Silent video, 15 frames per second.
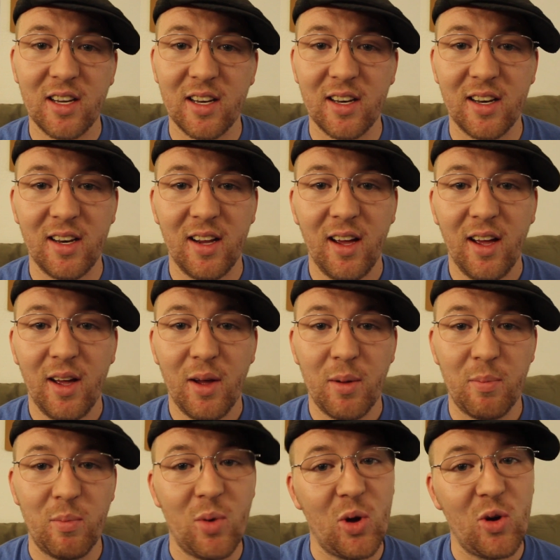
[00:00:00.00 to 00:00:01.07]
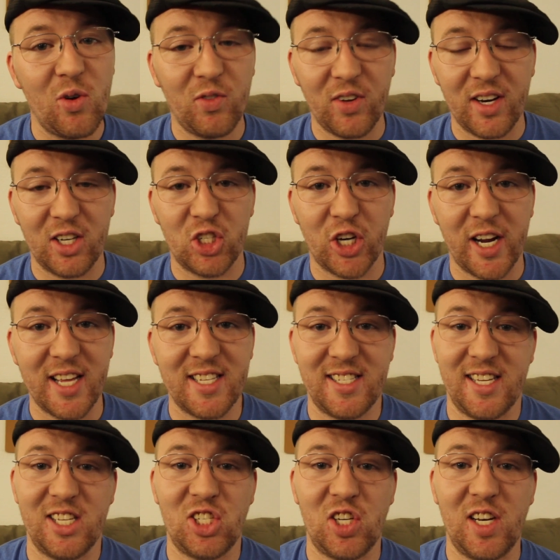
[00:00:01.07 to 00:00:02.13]
and move and
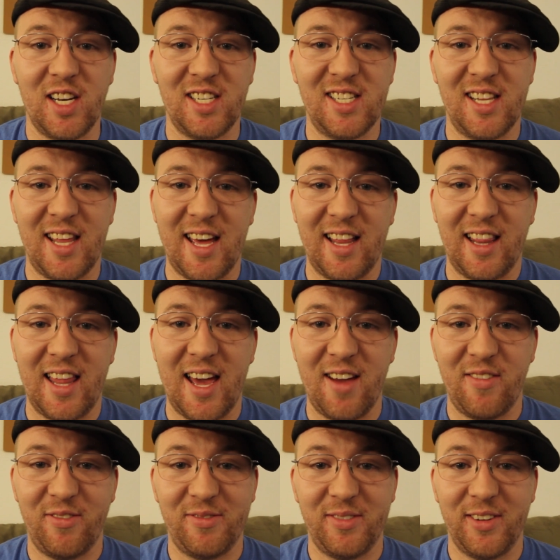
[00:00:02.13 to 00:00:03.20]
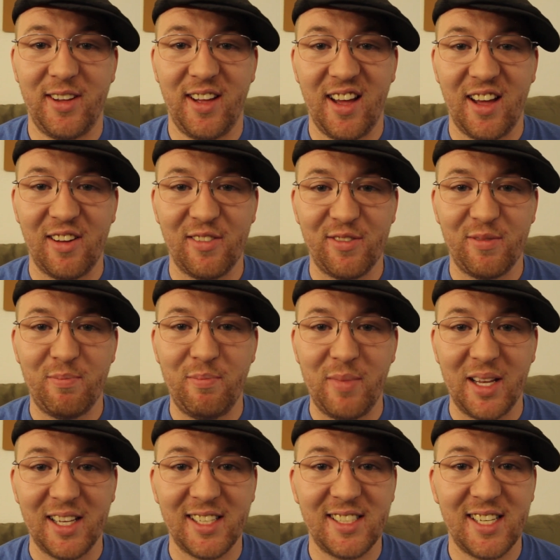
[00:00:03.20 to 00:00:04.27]
transition into that life of
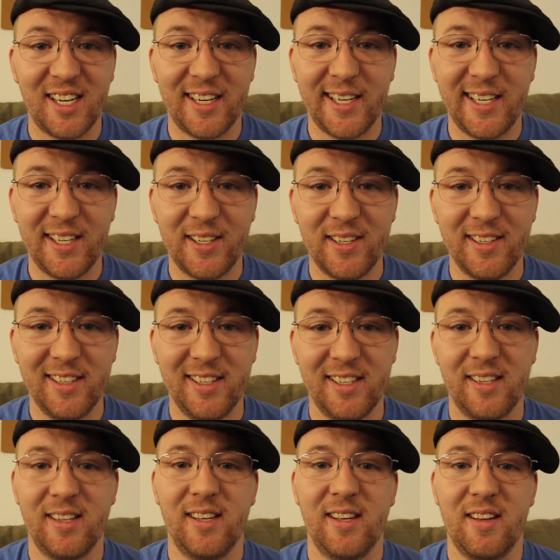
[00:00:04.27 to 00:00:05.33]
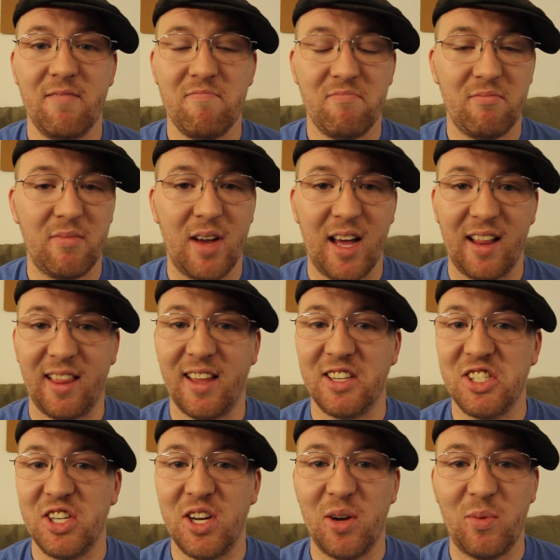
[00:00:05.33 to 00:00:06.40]
military, I'll
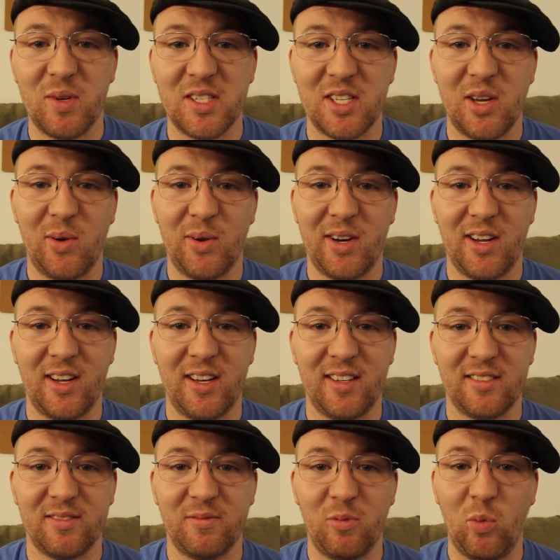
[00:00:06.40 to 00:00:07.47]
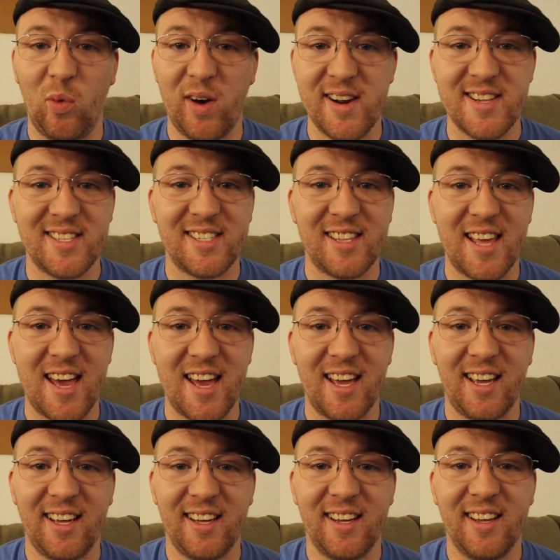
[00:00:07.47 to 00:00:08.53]
let you know what's going on, what it's
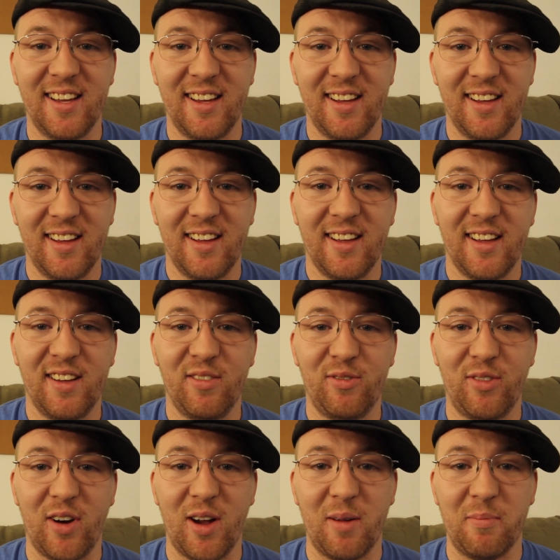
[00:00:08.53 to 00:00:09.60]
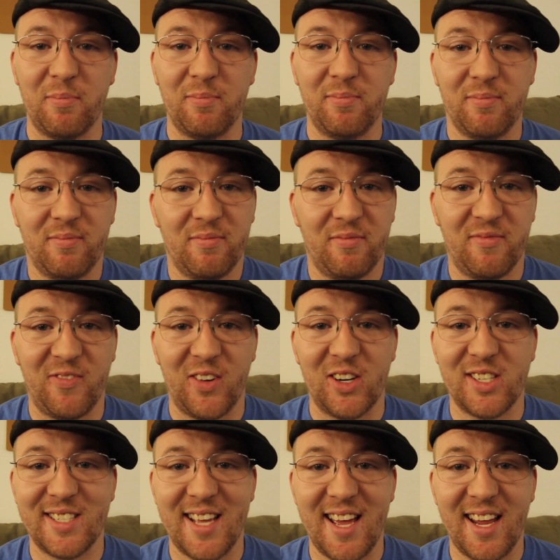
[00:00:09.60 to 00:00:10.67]
like from
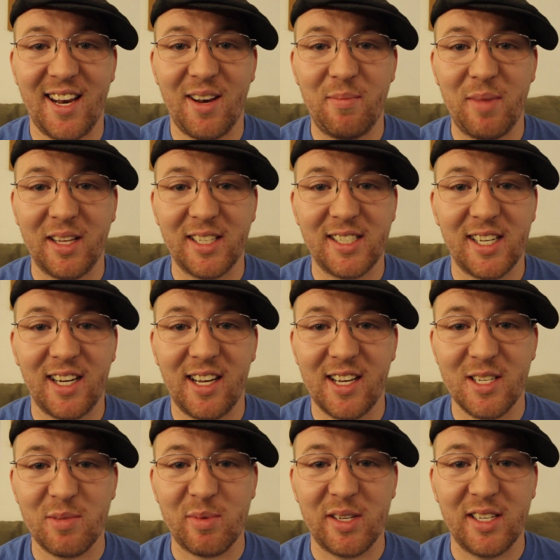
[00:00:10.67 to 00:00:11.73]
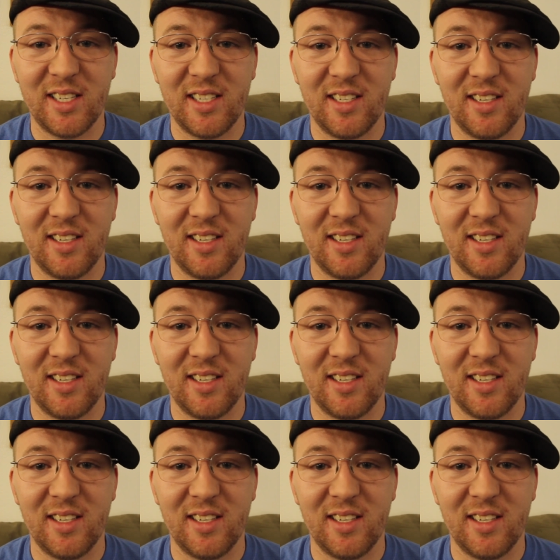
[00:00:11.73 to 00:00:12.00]
first-handed military husband.